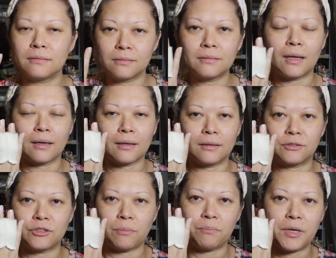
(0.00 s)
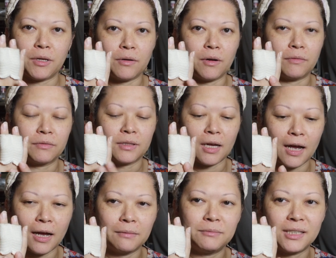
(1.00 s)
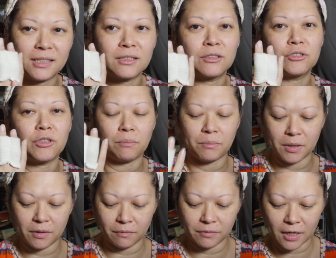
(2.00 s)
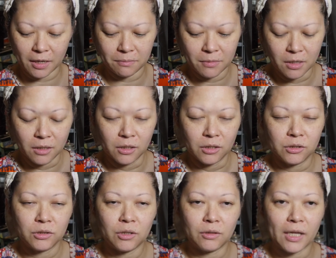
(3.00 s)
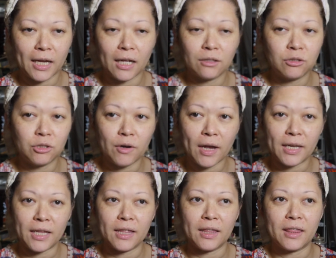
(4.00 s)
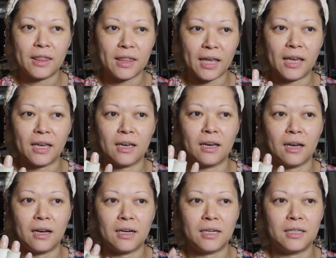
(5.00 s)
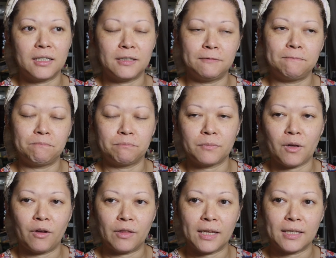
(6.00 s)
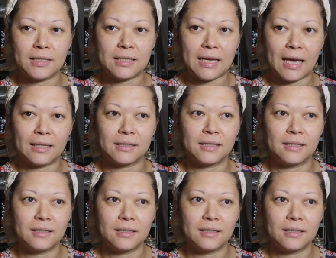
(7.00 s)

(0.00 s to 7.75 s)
like a short period of time, just a short period of time, so they can't do anything on it yet.